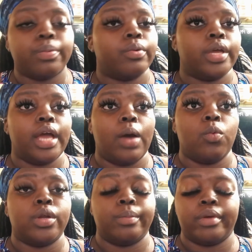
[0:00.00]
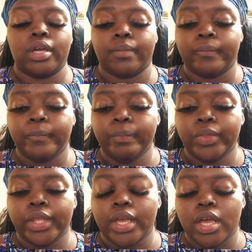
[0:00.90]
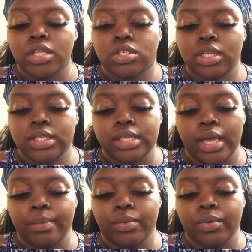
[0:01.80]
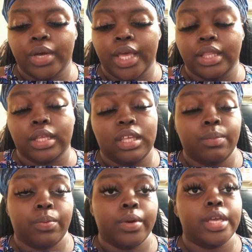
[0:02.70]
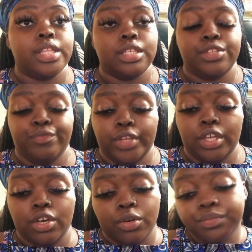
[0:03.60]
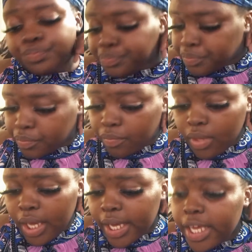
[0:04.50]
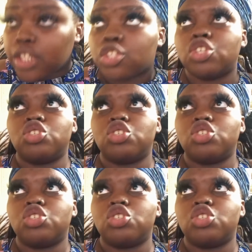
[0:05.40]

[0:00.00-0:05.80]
point I want to bring to the table, and the key point in this video, is to